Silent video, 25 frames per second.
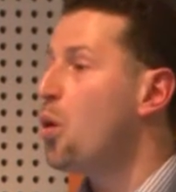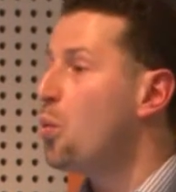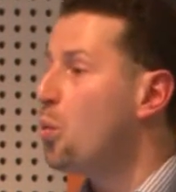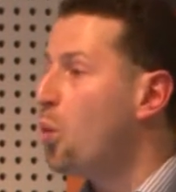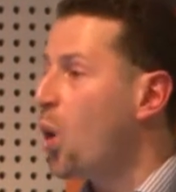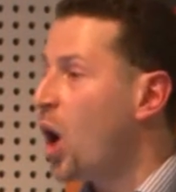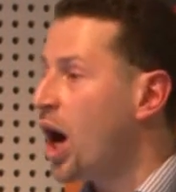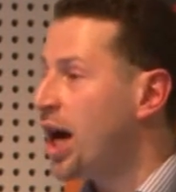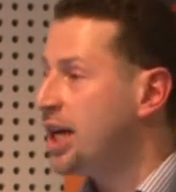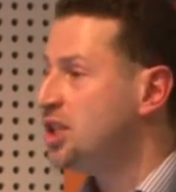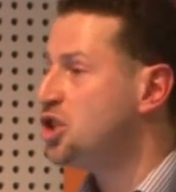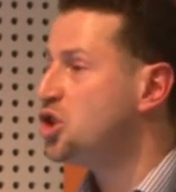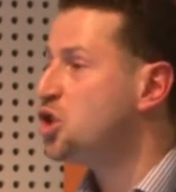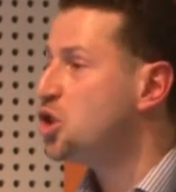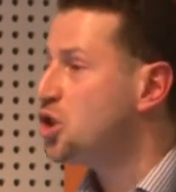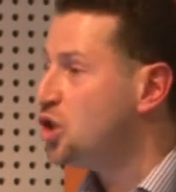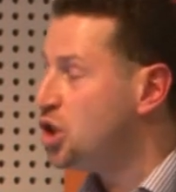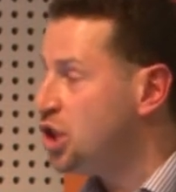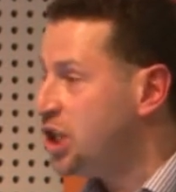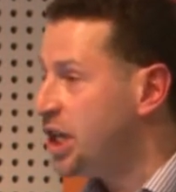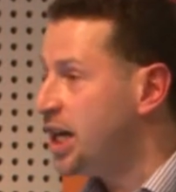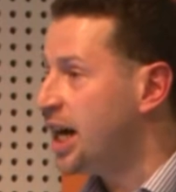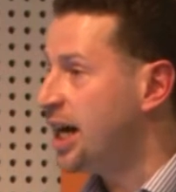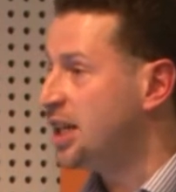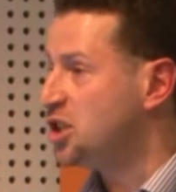why
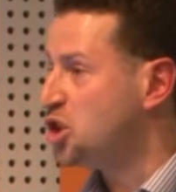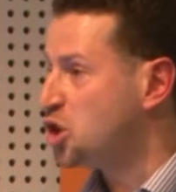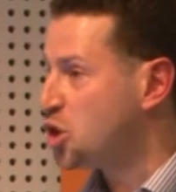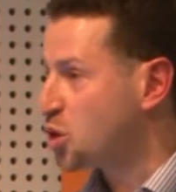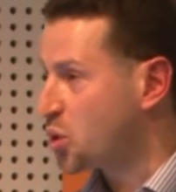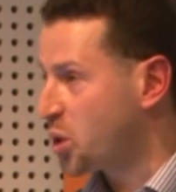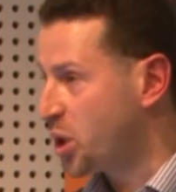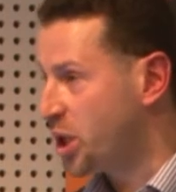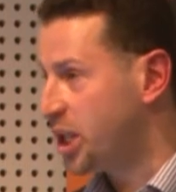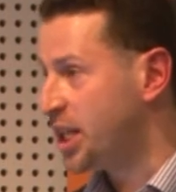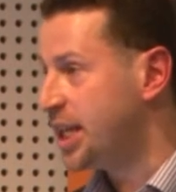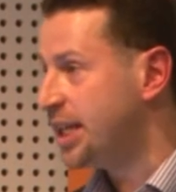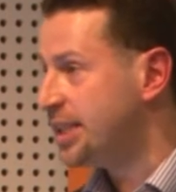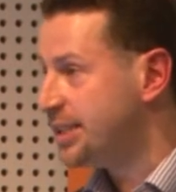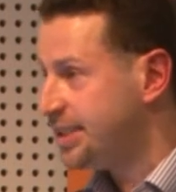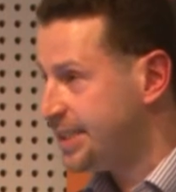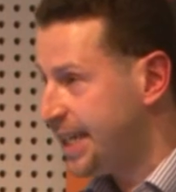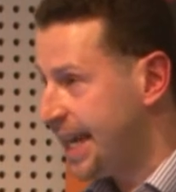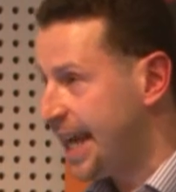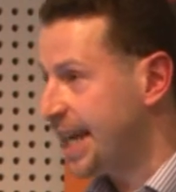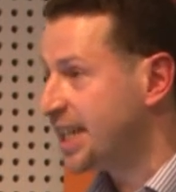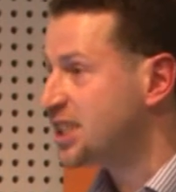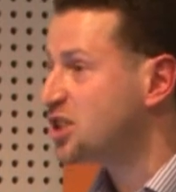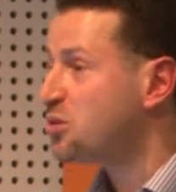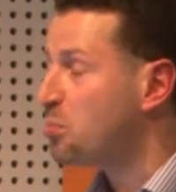should the Australian
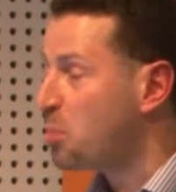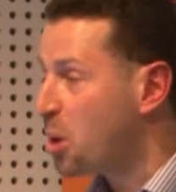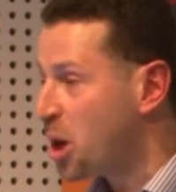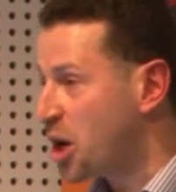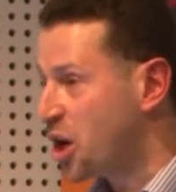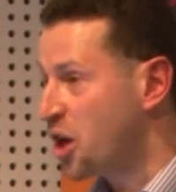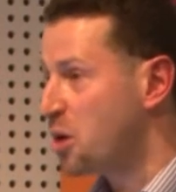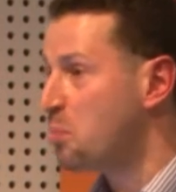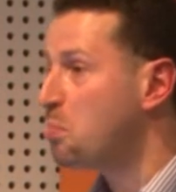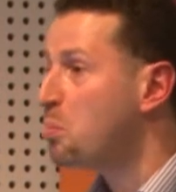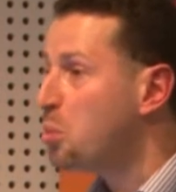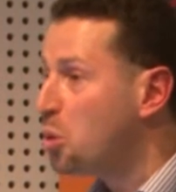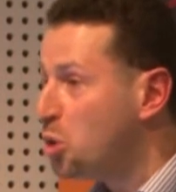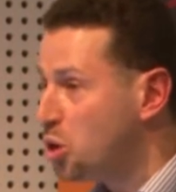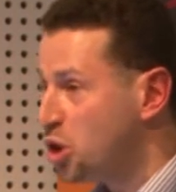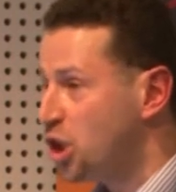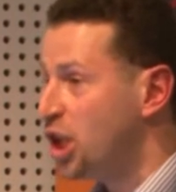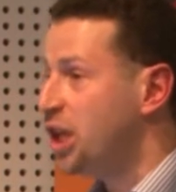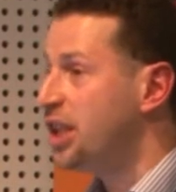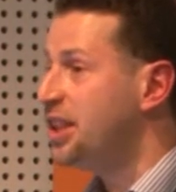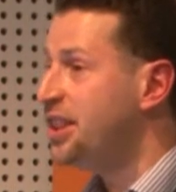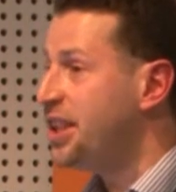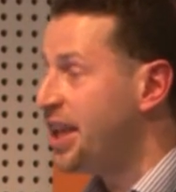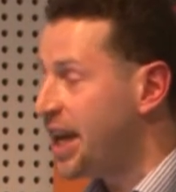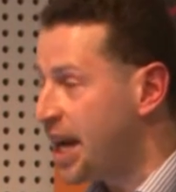taxpayer put
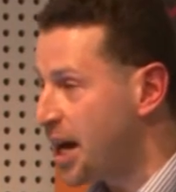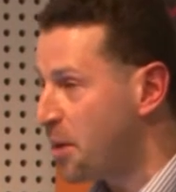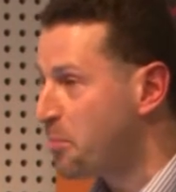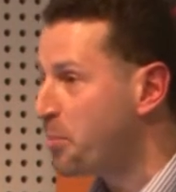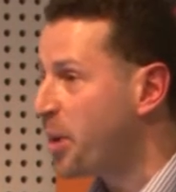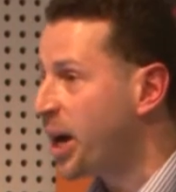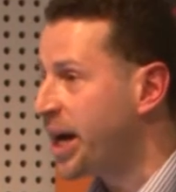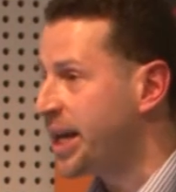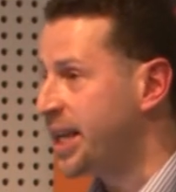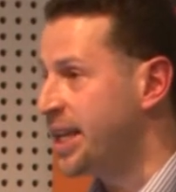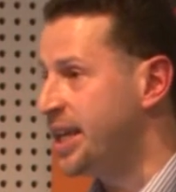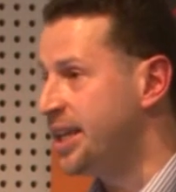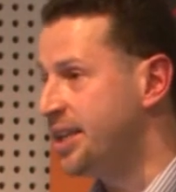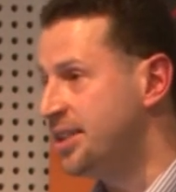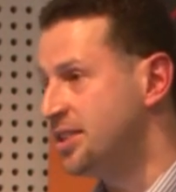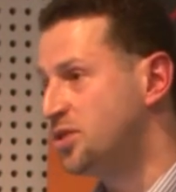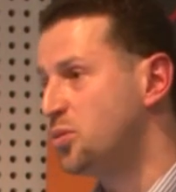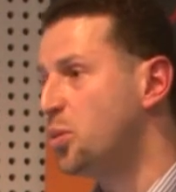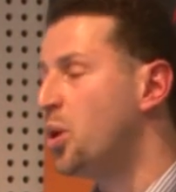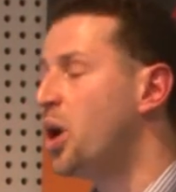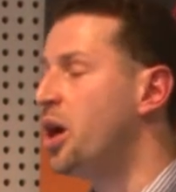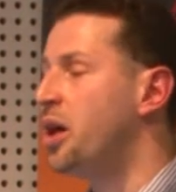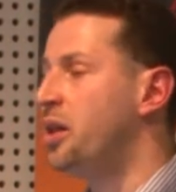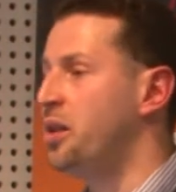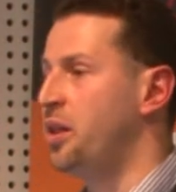their money in as
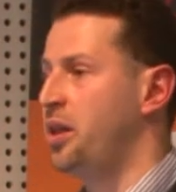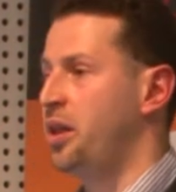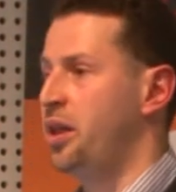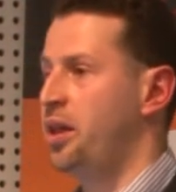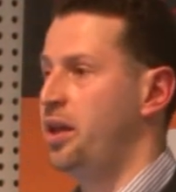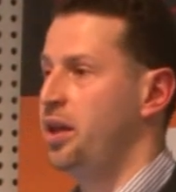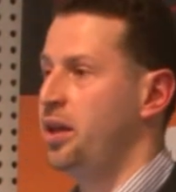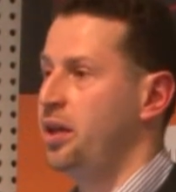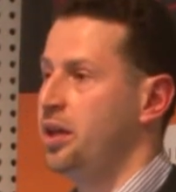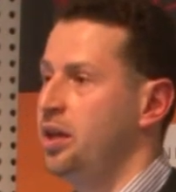well?